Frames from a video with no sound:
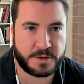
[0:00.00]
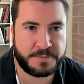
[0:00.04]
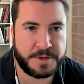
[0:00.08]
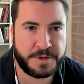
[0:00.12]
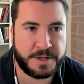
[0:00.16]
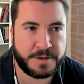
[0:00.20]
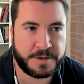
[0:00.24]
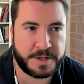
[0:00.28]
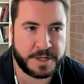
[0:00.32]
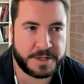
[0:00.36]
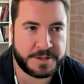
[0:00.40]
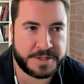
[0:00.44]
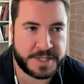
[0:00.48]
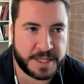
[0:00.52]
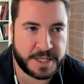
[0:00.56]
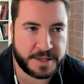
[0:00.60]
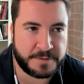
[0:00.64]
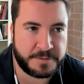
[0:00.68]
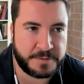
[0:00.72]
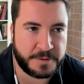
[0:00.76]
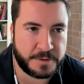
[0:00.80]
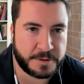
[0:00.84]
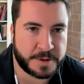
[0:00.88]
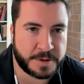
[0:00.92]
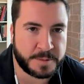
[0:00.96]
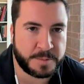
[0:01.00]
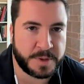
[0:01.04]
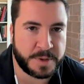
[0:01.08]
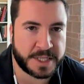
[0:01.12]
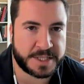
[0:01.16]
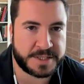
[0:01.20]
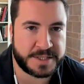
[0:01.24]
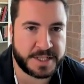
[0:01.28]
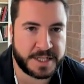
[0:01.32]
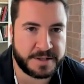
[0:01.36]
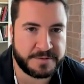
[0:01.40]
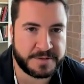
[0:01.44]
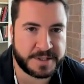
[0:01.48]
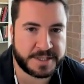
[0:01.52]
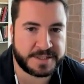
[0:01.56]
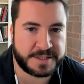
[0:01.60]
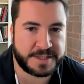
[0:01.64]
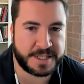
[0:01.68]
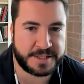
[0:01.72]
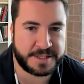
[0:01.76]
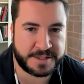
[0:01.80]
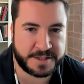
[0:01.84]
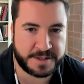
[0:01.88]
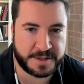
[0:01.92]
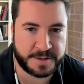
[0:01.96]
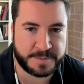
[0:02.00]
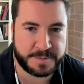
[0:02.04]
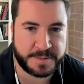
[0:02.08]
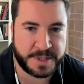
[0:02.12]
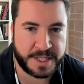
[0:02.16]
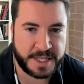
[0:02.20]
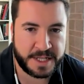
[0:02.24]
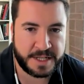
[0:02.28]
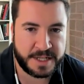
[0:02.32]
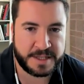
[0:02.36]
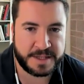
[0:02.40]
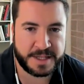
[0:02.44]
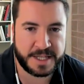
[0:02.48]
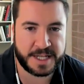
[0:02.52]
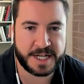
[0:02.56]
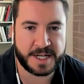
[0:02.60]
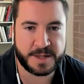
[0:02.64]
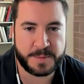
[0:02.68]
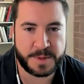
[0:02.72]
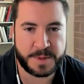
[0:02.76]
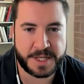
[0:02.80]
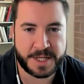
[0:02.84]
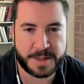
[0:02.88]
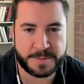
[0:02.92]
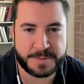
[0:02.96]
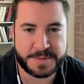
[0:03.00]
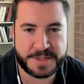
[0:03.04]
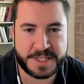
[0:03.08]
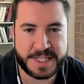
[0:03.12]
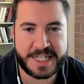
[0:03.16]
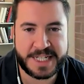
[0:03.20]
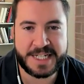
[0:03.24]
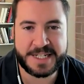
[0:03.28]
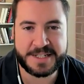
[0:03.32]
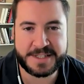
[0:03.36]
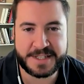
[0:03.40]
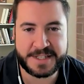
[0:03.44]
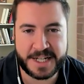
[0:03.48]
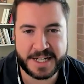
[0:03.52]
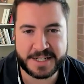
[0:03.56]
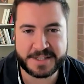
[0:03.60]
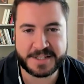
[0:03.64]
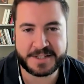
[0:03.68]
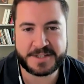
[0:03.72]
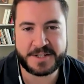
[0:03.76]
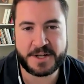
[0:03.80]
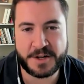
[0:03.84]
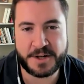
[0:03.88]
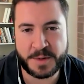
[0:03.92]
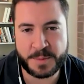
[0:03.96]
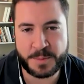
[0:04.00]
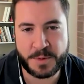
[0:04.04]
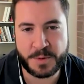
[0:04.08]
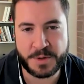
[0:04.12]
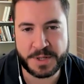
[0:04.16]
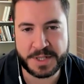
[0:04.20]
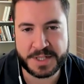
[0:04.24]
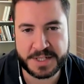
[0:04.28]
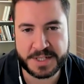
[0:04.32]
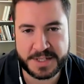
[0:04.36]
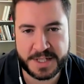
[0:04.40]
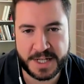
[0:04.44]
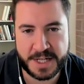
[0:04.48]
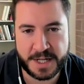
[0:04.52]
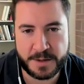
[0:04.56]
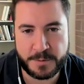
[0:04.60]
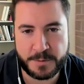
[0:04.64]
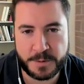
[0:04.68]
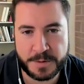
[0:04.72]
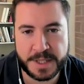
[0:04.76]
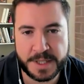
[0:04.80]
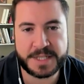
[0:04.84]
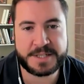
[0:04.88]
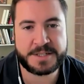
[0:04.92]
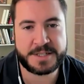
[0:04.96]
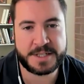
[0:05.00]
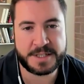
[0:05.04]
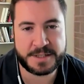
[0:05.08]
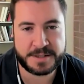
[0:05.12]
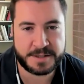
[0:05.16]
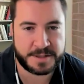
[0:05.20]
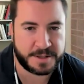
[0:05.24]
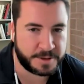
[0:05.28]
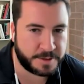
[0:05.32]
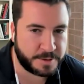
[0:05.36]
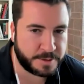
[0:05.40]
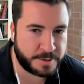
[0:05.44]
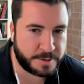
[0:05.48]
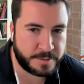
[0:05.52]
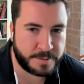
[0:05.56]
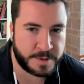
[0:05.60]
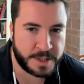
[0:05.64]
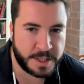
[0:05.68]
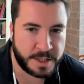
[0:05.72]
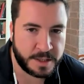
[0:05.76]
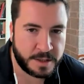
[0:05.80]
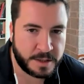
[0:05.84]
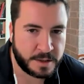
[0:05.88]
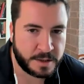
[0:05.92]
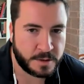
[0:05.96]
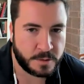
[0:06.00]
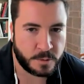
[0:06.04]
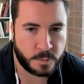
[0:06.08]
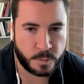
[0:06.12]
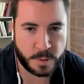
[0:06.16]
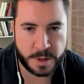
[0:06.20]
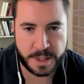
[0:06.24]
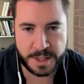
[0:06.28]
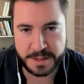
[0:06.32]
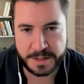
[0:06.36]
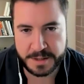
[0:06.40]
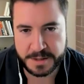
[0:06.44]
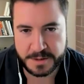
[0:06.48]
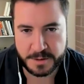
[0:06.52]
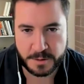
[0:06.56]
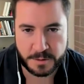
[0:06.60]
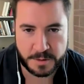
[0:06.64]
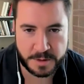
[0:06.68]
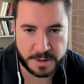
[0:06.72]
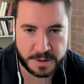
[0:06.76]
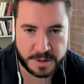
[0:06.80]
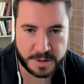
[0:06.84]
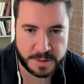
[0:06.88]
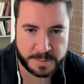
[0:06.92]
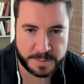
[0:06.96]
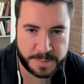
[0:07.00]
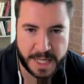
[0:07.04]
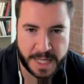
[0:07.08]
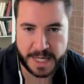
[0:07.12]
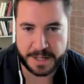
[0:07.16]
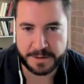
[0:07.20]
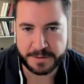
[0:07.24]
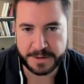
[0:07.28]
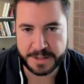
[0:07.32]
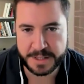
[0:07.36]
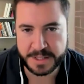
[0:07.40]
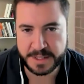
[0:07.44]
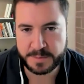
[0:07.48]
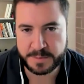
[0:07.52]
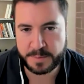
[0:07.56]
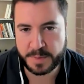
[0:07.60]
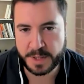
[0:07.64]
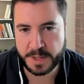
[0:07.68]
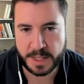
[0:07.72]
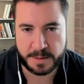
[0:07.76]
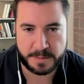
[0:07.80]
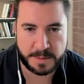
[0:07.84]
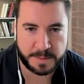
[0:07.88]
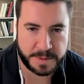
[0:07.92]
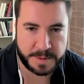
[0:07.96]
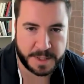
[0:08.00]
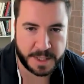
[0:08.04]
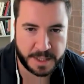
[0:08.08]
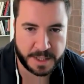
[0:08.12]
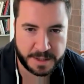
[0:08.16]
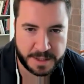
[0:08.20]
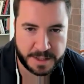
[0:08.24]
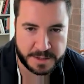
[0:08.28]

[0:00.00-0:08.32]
so if you don't understand the full complexity of the system, then it becomes easy as a talking point to say, well, let's just do wind, solar, batteries, blah, blah, blah.